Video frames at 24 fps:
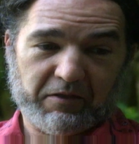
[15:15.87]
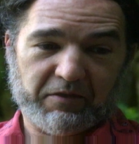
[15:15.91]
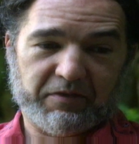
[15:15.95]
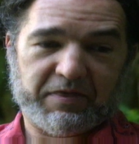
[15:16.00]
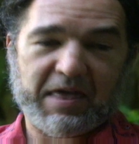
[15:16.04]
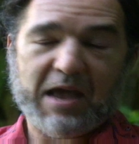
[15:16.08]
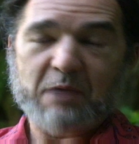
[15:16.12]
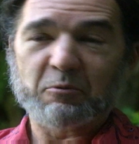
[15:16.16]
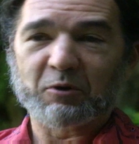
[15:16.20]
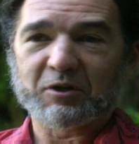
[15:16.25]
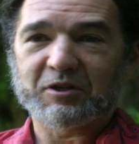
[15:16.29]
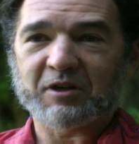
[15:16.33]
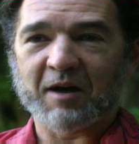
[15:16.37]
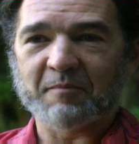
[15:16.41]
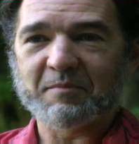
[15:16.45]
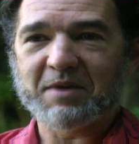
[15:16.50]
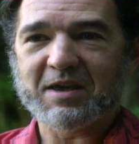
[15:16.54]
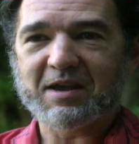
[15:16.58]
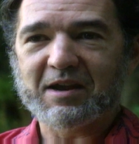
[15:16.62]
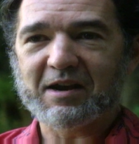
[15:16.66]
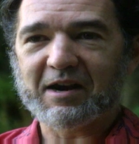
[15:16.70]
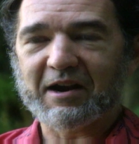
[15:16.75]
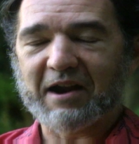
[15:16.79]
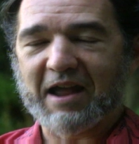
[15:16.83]
they would come
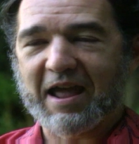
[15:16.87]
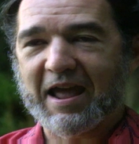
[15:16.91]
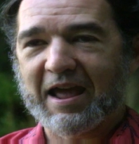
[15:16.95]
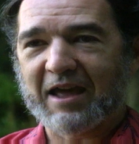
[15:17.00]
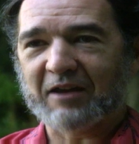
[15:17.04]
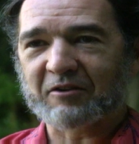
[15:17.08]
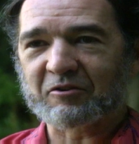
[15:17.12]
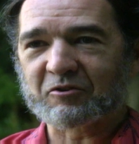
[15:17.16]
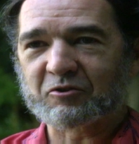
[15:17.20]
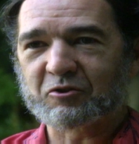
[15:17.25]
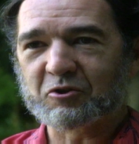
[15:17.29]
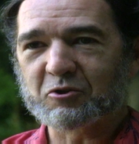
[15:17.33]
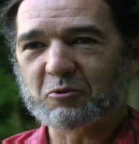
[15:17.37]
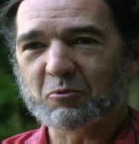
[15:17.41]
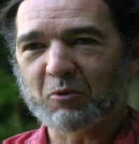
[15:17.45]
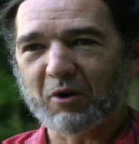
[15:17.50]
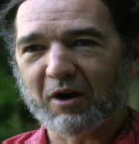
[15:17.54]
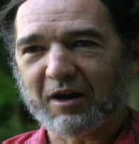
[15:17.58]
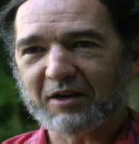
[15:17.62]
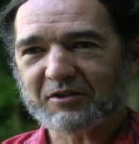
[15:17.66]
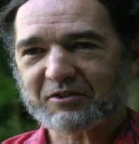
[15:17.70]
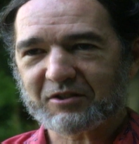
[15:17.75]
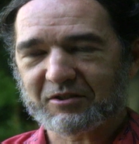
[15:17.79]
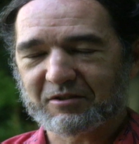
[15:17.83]
here and do to
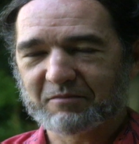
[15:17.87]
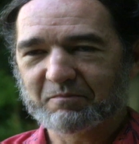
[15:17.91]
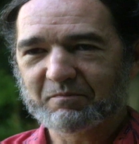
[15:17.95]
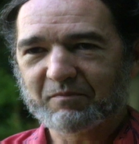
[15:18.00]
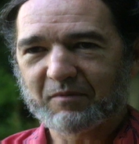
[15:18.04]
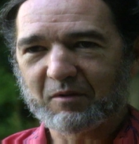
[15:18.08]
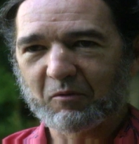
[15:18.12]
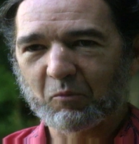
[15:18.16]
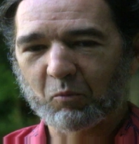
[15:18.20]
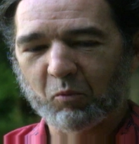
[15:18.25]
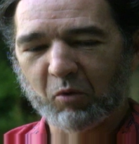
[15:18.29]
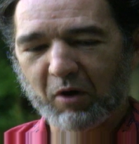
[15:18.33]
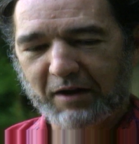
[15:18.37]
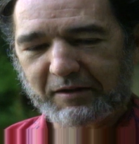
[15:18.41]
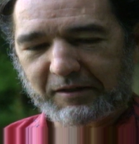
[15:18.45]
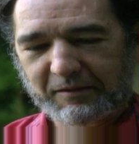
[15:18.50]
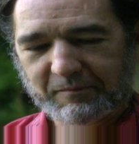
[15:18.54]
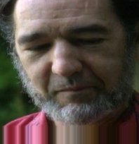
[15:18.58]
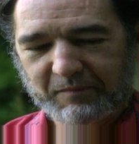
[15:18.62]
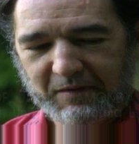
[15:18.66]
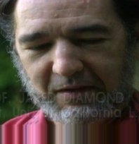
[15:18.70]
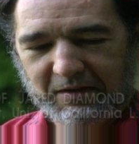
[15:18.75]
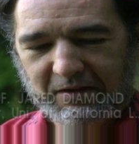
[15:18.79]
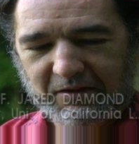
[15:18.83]
us what
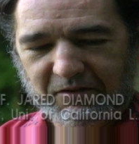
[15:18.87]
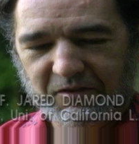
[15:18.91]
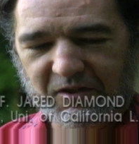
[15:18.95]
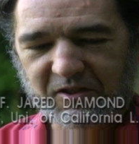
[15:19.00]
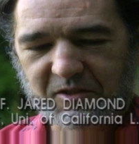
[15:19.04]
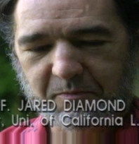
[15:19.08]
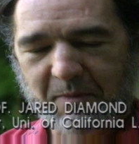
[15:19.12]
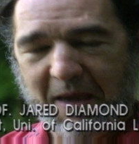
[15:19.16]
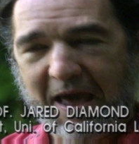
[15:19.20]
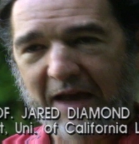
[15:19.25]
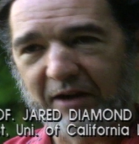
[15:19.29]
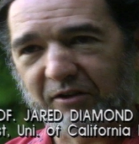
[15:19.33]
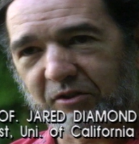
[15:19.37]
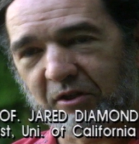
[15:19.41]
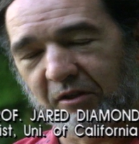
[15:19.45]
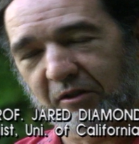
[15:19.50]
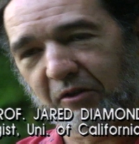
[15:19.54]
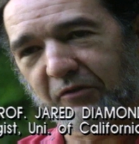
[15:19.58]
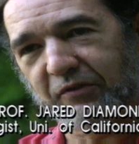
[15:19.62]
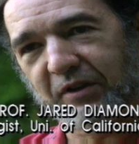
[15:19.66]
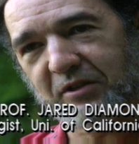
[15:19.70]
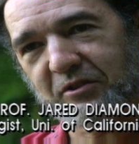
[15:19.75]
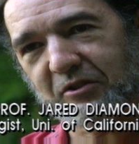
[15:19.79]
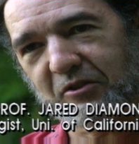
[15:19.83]
the Spanish
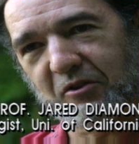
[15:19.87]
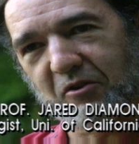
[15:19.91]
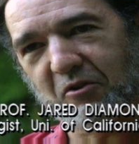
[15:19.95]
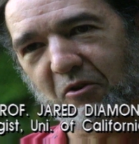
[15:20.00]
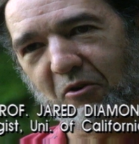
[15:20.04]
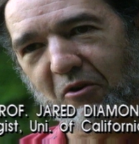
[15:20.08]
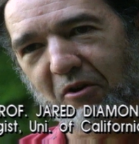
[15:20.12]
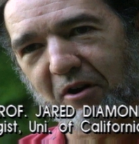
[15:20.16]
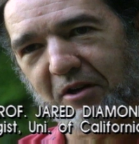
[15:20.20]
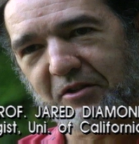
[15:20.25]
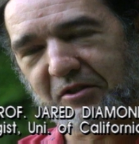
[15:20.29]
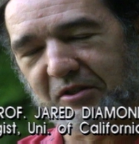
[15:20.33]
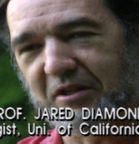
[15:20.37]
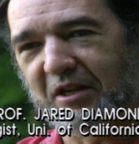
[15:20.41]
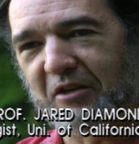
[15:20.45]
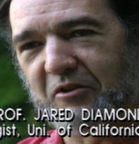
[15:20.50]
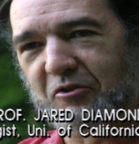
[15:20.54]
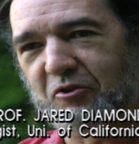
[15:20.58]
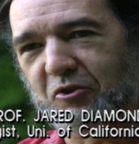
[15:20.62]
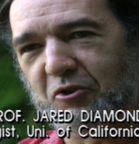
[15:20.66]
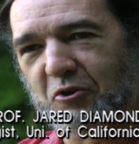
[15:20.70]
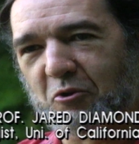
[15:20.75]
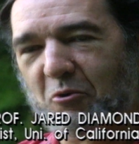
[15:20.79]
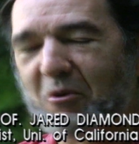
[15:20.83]
conquistadors
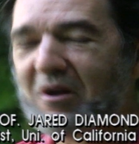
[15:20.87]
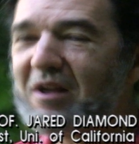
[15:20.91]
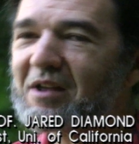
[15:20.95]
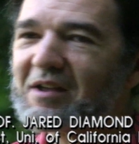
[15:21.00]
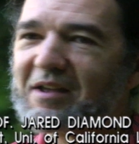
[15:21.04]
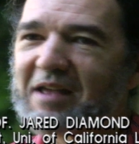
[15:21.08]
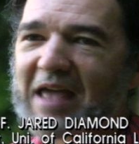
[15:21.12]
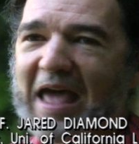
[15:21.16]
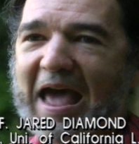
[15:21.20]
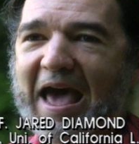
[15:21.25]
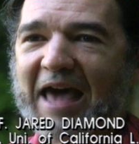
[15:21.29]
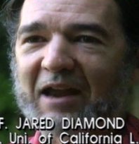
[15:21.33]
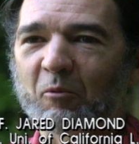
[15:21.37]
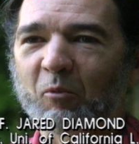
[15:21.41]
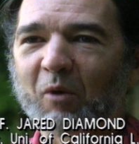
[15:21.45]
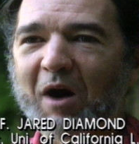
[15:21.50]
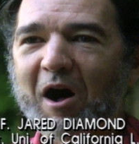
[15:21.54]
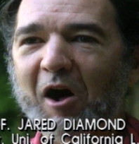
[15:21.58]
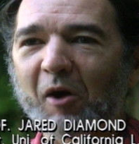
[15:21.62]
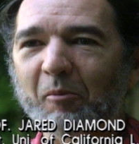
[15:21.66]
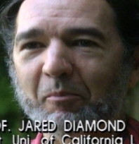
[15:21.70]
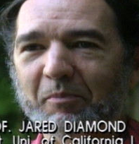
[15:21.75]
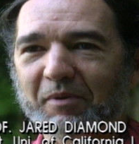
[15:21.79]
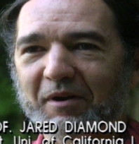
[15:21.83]
did to
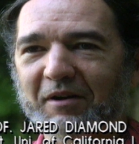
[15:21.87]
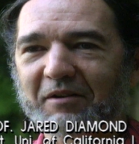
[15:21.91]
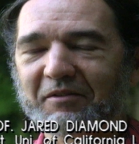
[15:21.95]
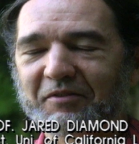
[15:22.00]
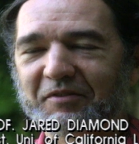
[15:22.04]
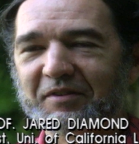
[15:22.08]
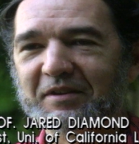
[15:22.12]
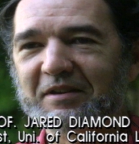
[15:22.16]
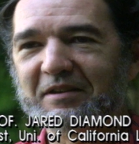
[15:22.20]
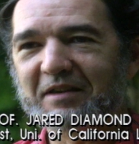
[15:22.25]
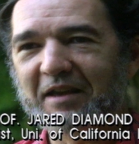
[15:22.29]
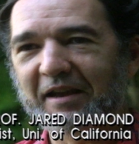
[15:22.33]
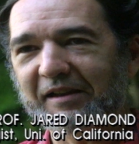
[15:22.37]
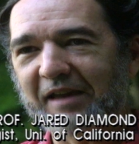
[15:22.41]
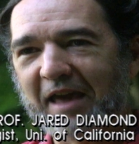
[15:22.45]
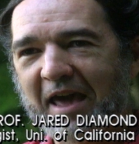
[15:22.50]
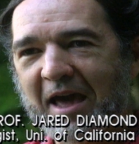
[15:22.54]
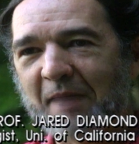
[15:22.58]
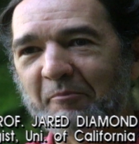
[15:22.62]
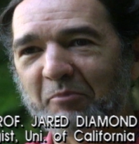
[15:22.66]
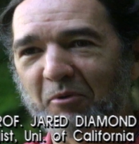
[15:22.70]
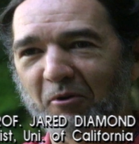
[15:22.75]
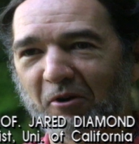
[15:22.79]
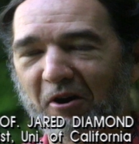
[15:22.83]
Atahualpa, the Inca
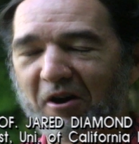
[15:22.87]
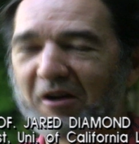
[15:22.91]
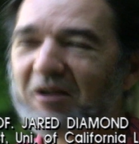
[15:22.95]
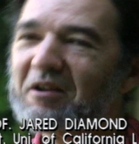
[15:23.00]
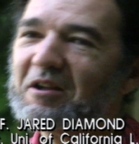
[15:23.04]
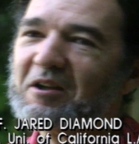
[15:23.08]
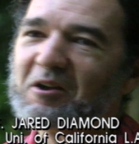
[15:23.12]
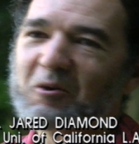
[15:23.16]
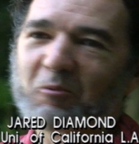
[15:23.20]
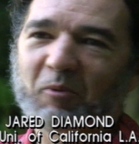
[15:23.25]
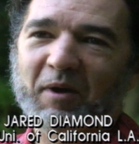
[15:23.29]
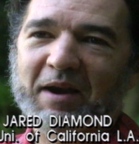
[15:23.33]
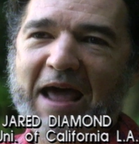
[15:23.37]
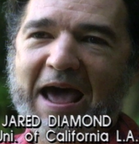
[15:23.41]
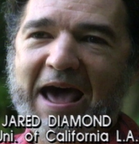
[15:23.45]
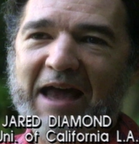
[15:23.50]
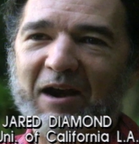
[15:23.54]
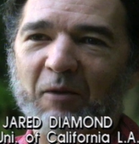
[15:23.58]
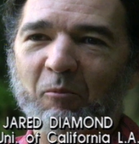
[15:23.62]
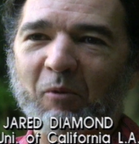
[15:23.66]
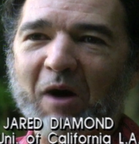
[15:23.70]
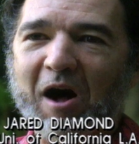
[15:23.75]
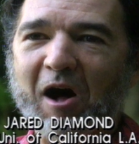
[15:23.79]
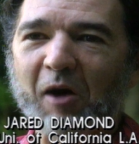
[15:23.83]
emperor, when
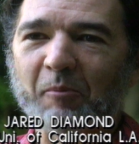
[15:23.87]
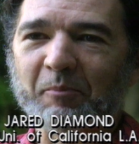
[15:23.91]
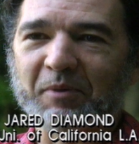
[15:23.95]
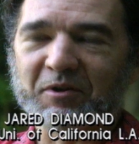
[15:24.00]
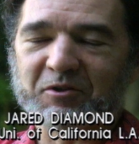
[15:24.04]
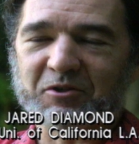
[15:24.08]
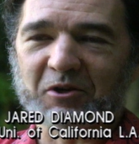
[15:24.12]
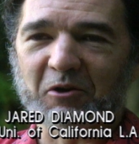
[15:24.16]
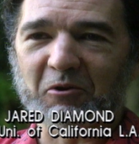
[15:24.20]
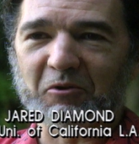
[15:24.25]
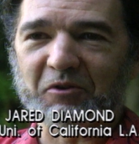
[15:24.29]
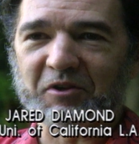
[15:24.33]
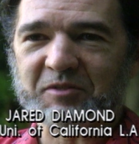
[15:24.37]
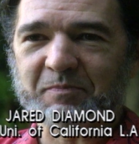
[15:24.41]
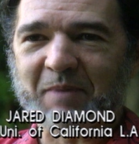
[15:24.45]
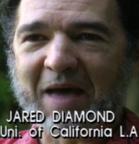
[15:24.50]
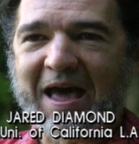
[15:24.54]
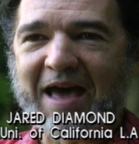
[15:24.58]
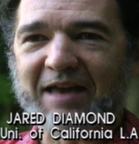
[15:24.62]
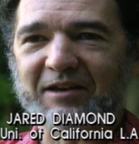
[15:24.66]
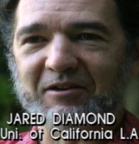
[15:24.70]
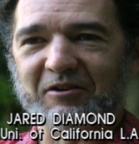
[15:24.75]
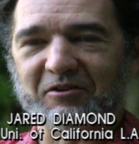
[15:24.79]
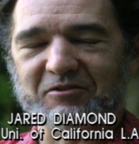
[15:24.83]
Atahualpa told the
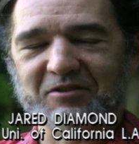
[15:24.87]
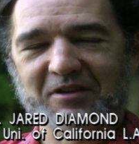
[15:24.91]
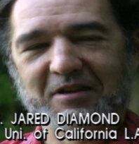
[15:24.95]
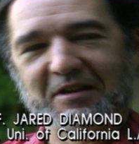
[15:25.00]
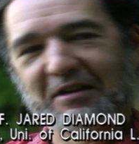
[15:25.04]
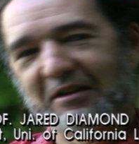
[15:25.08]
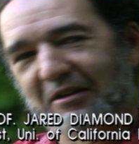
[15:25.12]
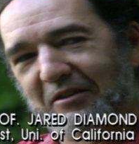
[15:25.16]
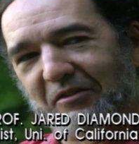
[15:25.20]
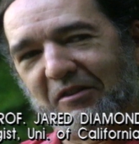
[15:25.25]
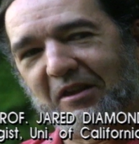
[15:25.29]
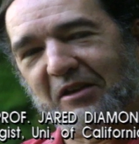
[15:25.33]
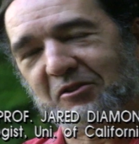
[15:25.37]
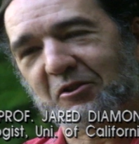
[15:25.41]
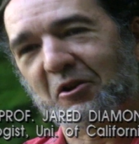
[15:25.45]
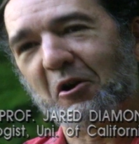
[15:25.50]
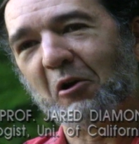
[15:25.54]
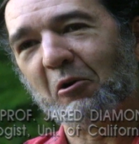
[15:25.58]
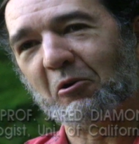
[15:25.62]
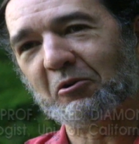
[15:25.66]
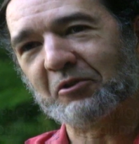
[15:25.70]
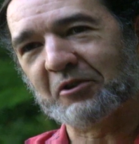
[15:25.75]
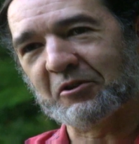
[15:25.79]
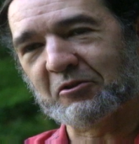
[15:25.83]
Spaniards, there's
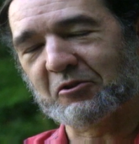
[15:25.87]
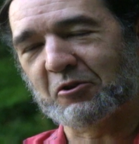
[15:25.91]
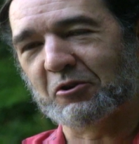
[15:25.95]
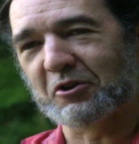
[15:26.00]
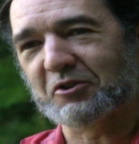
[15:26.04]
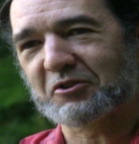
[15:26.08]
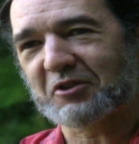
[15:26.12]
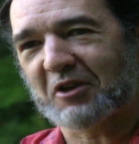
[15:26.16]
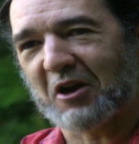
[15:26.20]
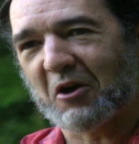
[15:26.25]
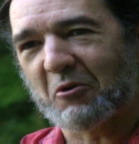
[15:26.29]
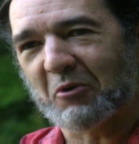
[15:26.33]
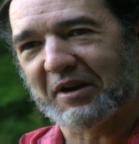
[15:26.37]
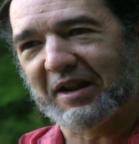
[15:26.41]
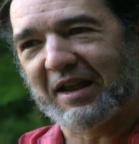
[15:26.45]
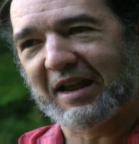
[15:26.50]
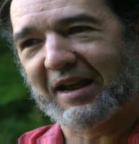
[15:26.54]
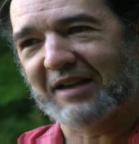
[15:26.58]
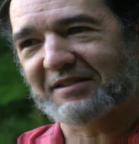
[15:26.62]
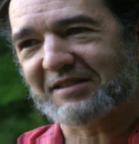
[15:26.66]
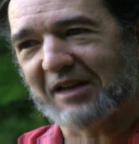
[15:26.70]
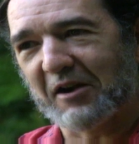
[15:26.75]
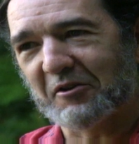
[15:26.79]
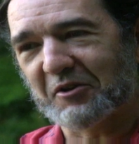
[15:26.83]
gold in Cuzco, and
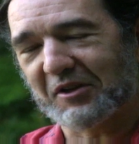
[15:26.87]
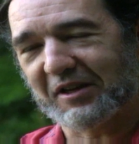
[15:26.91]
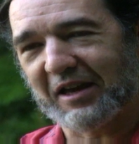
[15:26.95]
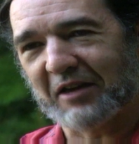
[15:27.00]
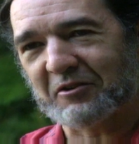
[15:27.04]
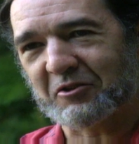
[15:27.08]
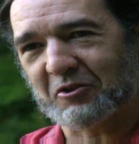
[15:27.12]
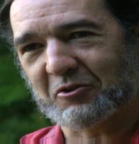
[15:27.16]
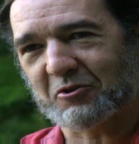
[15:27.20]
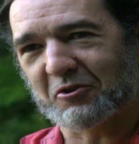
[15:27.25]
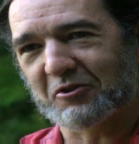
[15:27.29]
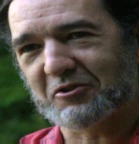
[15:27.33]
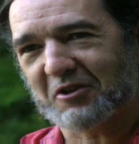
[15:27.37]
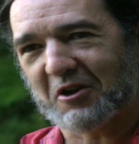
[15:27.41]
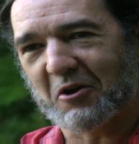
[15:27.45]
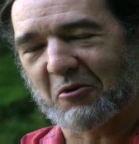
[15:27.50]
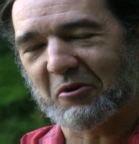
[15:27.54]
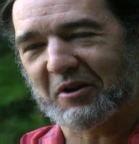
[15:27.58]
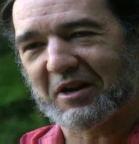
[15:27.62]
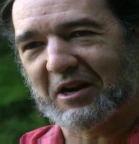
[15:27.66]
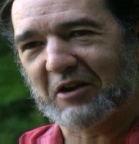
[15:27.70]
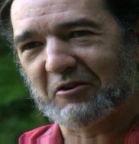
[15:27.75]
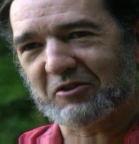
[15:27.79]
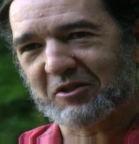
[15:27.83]
here's how you get to Cuzco,
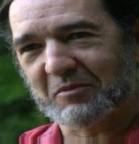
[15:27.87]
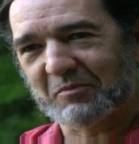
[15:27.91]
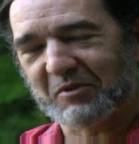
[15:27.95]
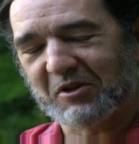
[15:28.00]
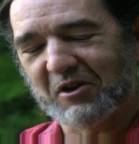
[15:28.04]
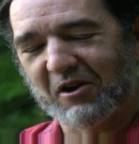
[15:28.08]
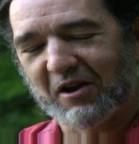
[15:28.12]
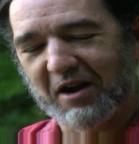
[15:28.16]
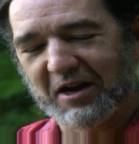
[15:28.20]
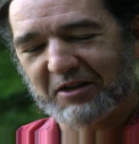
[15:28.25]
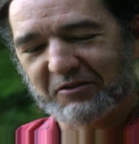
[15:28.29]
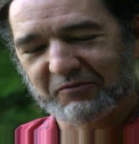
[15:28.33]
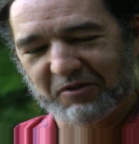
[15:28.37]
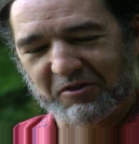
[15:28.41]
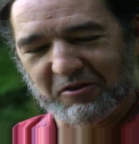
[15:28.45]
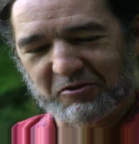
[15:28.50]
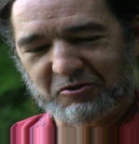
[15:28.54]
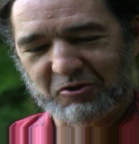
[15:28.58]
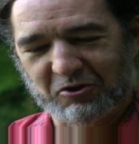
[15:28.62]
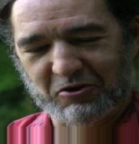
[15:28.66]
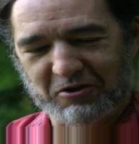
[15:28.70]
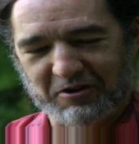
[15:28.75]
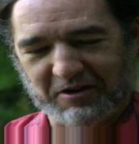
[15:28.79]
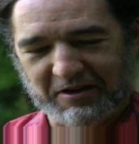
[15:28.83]
and here's some guides for the
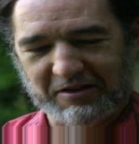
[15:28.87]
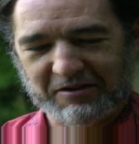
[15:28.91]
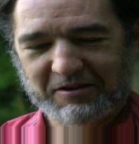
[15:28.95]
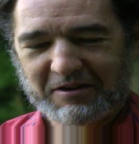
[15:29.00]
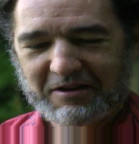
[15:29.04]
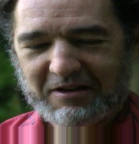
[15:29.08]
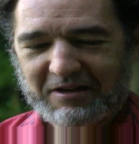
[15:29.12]
journey.